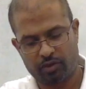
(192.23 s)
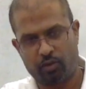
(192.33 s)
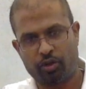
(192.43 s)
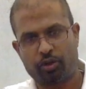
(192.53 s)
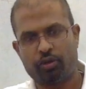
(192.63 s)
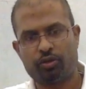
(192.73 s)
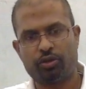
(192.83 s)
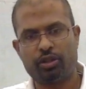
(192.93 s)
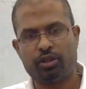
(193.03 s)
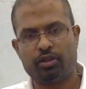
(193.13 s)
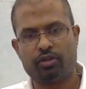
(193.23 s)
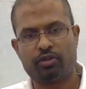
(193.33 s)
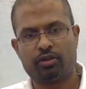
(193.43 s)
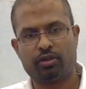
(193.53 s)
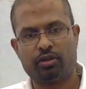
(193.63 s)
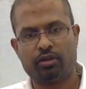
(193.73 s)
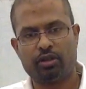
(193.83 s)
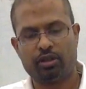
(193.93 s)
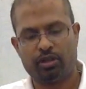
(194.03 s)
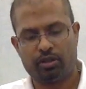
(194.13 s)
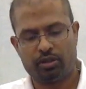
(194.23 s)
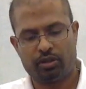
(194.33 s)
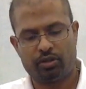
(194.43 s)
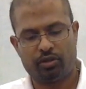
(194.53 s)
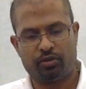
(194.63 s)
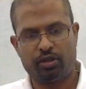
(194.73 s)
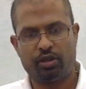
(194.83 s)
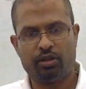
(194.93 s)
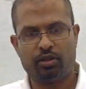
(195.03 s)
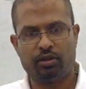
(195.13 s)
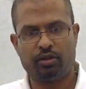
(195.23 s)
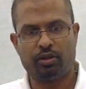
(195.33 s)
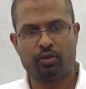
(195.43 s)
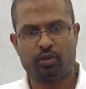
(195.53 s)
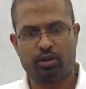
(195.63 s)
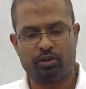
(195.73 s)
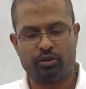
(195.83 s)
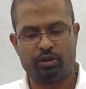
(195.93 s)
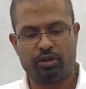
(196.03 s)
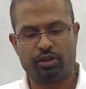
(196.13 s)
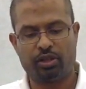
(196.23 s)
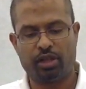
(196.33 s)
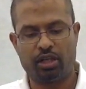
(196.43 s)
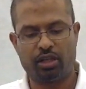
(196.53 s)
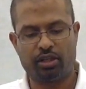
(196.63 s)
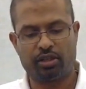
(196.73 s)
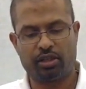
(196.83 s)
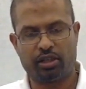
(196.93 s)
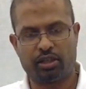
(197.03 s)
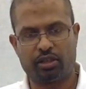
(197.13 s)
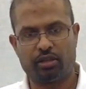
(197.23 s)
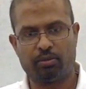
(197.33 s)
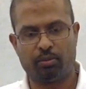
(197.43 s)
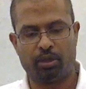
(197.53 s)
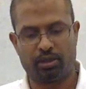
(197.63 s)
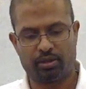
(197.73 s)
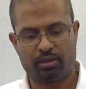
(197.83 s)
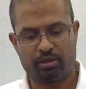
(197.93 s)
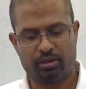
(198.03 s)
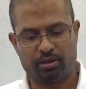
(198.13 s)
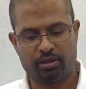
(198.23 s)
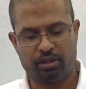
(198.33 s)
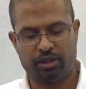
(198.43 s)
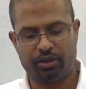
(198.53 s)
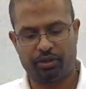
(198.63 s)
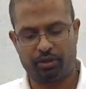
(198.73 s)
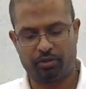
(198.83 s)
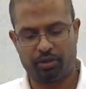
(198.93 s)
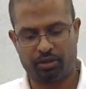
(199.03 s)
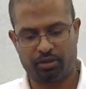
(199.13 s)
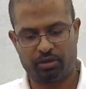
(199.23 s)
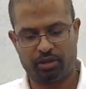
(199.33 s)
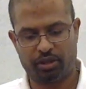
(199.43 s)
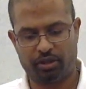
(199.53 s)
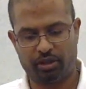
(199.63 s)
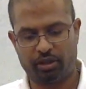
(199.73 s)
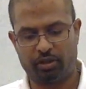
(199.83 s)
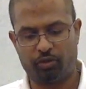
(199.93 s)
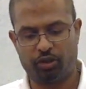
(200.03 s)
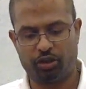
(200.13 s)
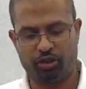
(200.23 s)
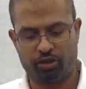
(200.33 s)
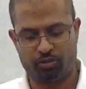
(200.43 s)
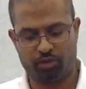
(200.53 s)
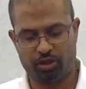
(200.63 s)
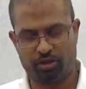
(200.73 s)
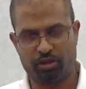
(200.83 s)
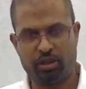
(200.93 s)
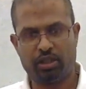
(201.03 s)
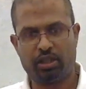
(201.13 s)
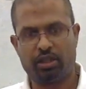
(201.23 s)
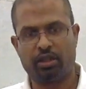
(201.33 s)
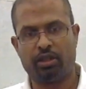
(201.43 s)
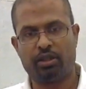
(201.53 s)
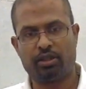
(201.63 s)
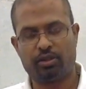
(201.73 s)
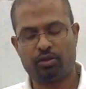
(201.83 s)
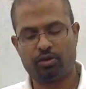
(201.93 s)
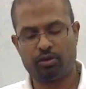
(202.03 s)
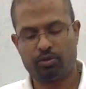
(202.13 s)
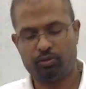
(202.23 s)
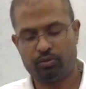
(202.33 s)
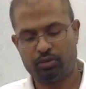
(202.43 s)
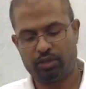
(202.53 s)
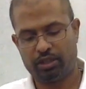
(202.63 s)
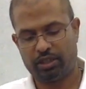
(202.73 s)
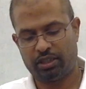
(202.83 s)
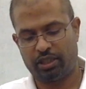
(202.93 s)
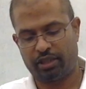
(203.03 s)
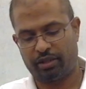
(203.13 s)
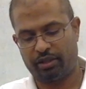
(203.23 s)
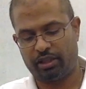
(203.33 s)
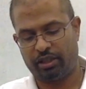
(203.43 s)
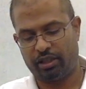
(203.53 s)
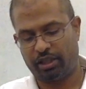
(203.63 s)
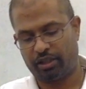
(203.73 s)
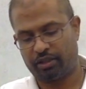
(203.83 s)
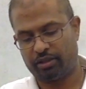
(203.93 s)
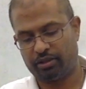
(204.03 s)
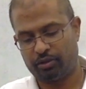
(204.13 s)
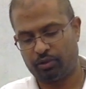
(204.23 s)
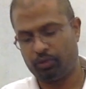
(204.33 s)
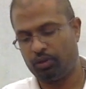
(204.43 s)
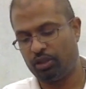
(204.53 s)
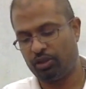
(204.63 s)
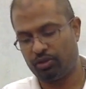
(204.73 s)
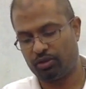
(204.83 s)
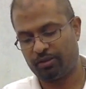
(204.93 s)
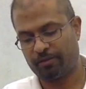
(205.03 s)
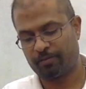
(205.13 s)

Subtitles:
What you're going to see is, you see this one, this is the EyasSat bus, electrical and communication bus. This is going to electrically connect to these